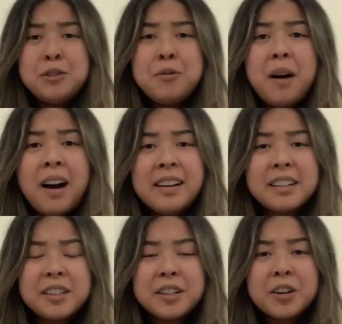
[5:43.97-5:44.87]
too hot.
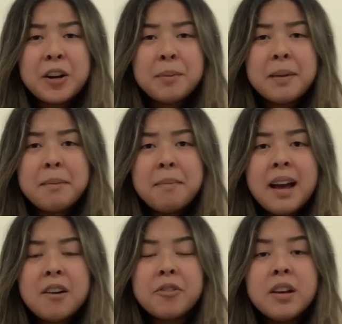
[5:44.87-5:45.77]
It's going to hurt
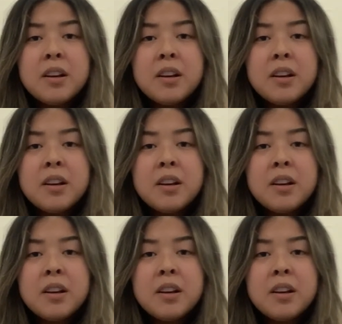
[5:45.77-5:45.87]
my mouth.